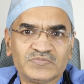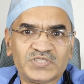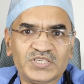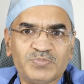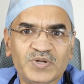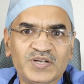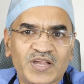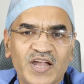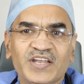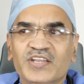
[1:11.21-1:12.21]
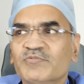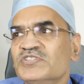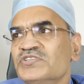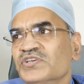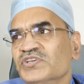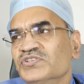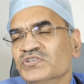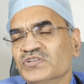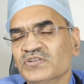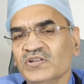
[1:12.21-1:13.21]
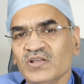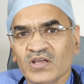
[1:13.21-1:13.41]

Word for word: treatment and investigation,